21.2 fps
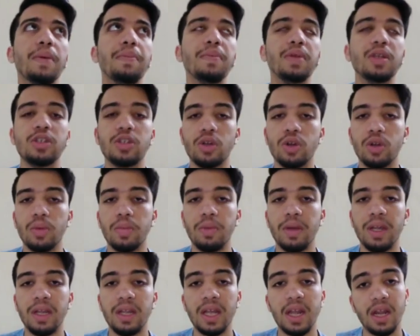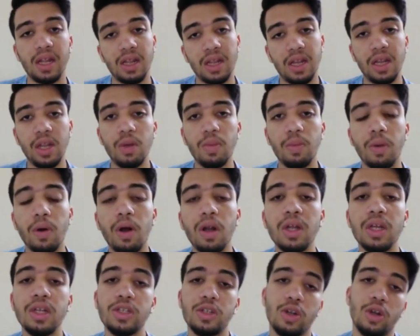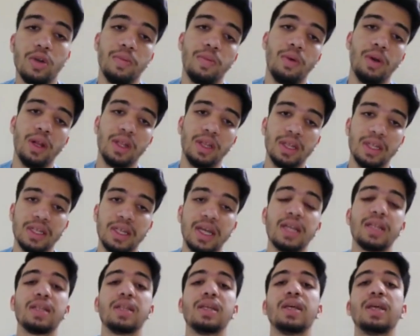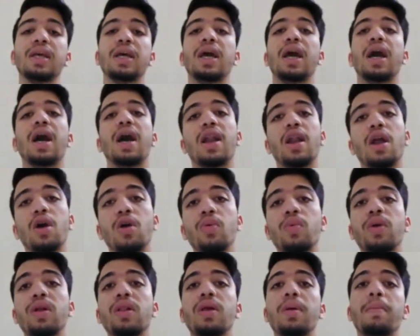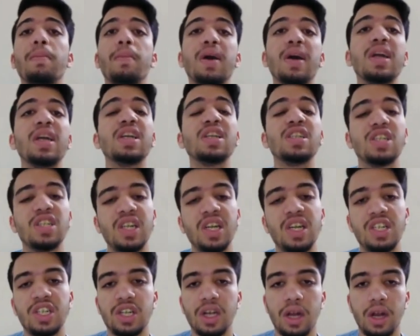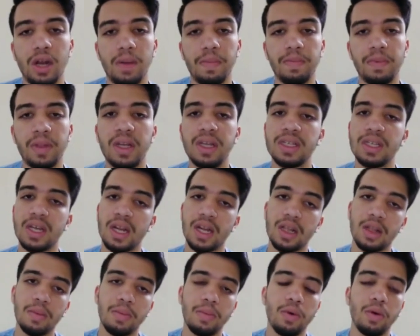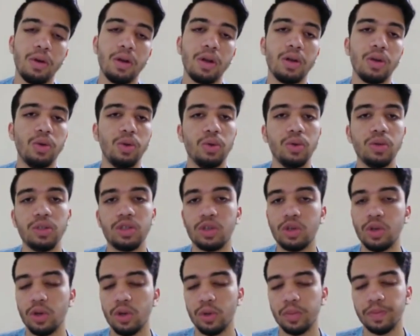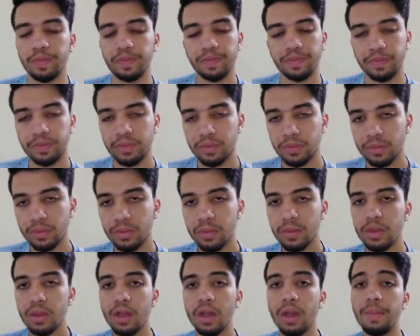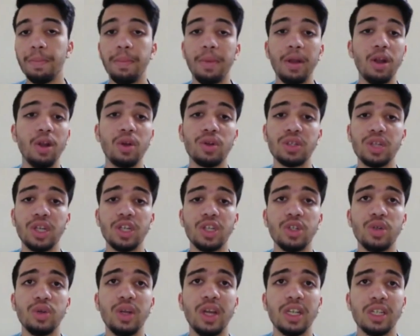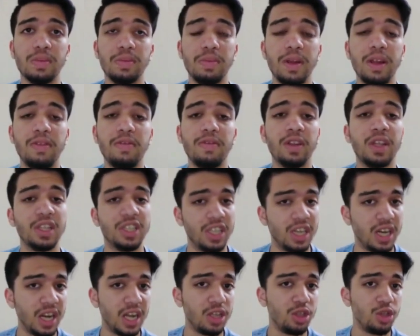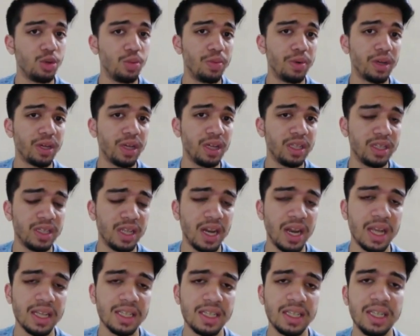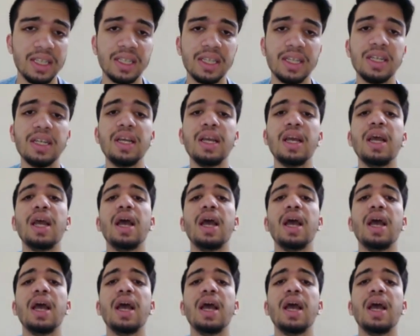He's going to be there in the new ball. He's going to bowl at the death, along with Mahesh Tikshana. He's another bowler who is going to be looked into. He has played for the Chennai Super Kings the last season.